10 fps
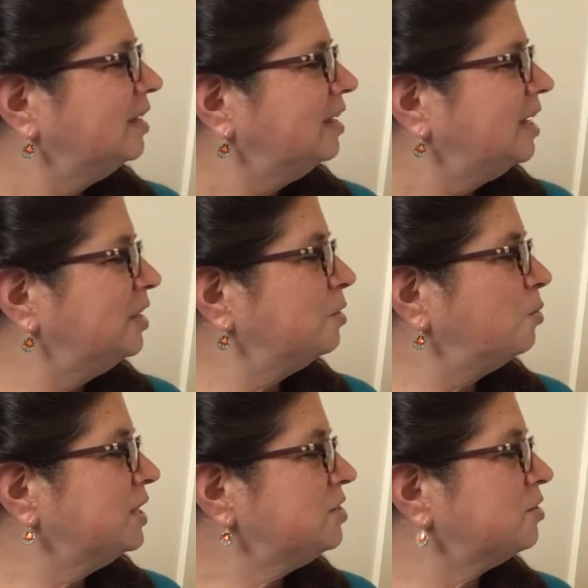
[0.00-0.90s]
In the
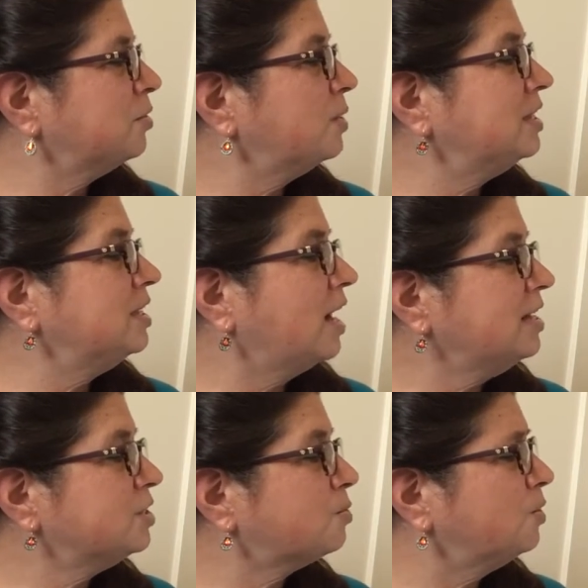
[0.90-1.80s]
winter, when the
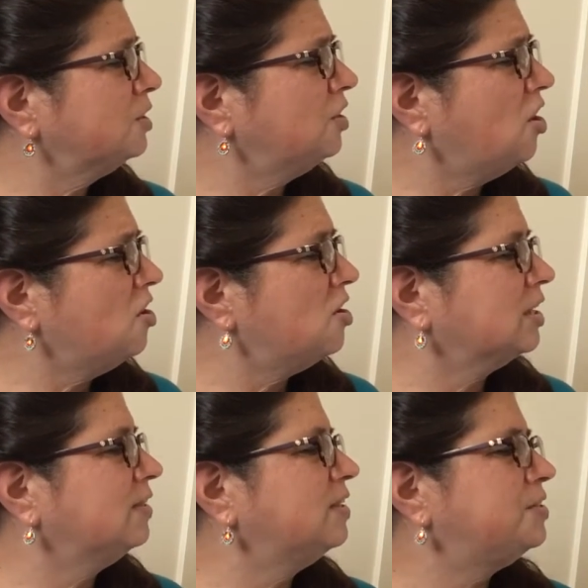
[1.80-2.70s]
nights were
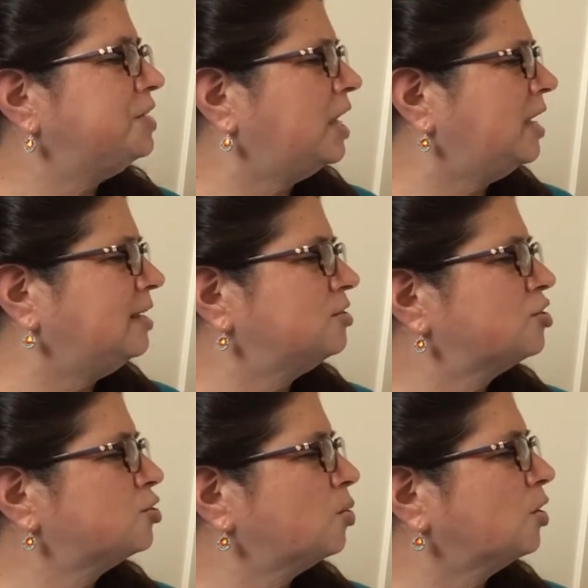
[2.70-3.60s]
long and the days
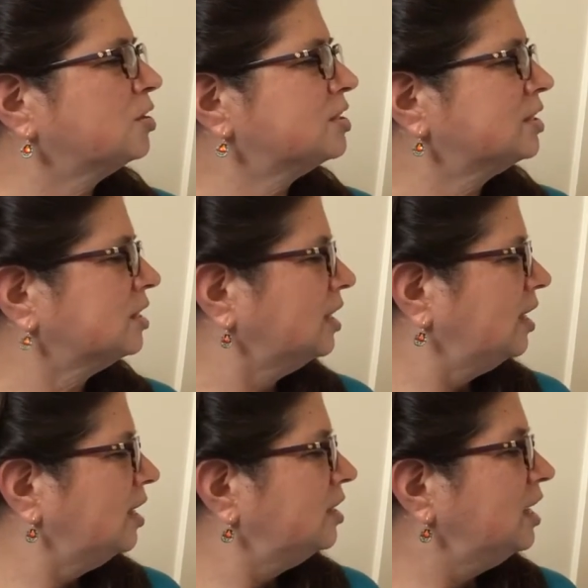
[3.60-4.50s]
short,
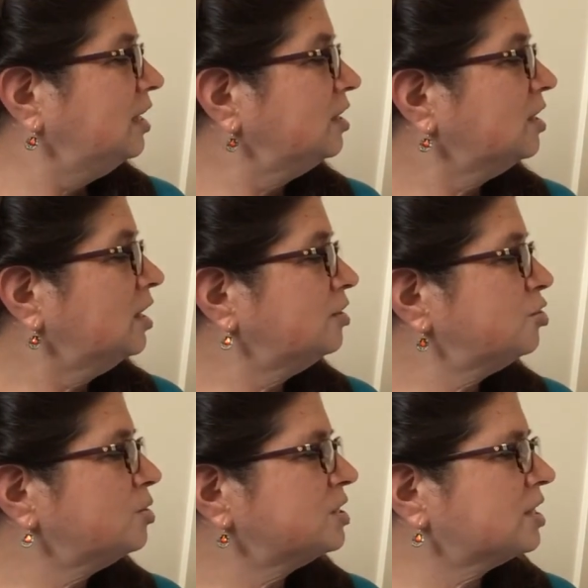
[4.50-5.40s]
and the
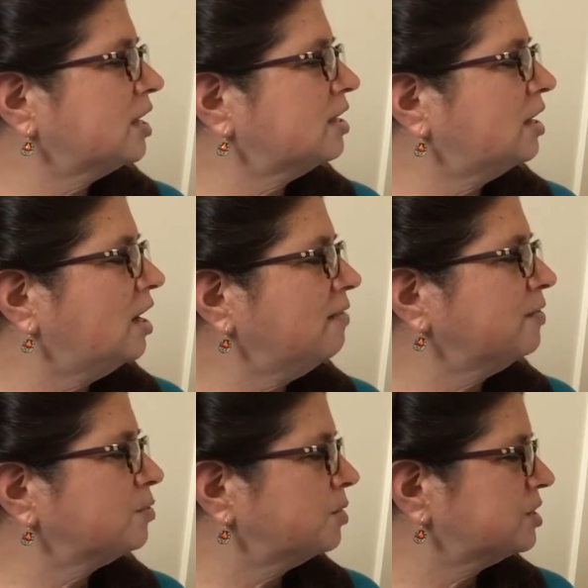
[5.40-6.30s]
countryside
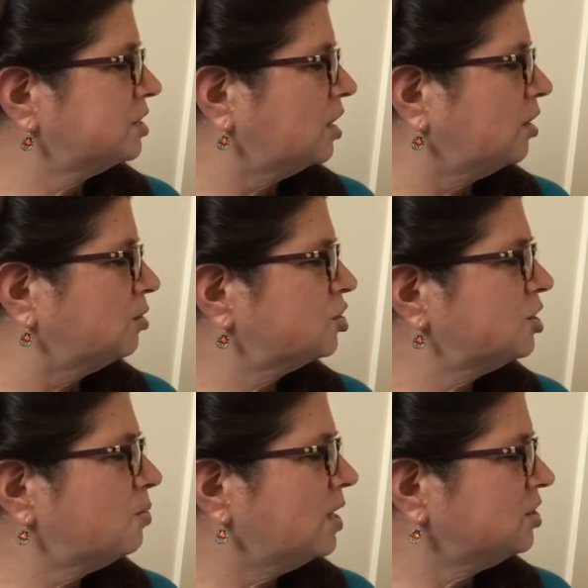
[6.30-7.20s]
covered with snow,
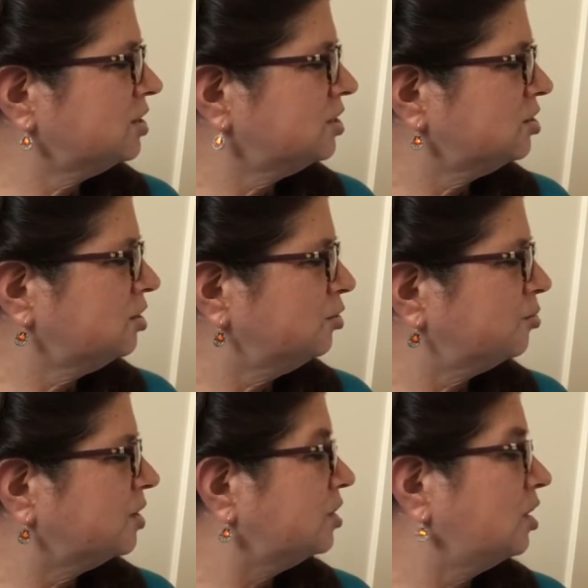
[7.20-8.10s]
she watched the
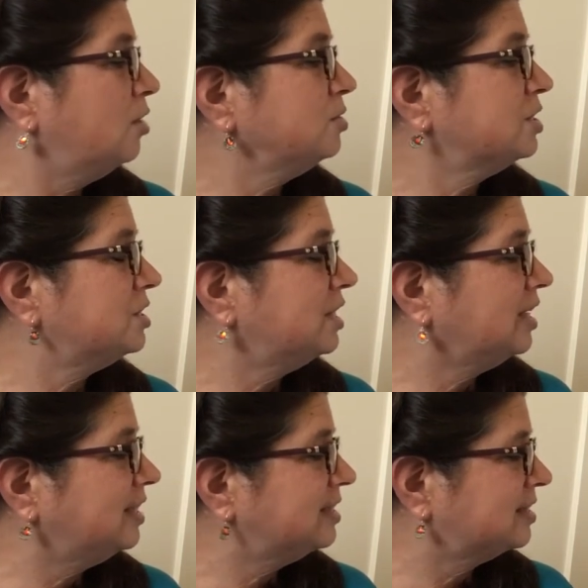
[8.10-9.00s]
children
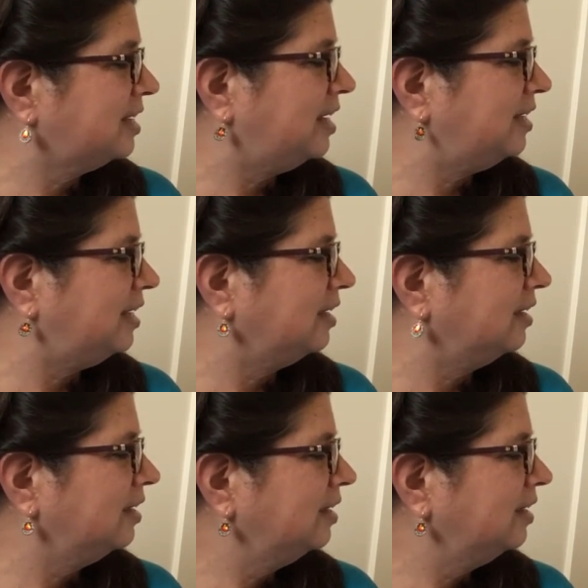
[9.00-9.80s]
coasting and skating.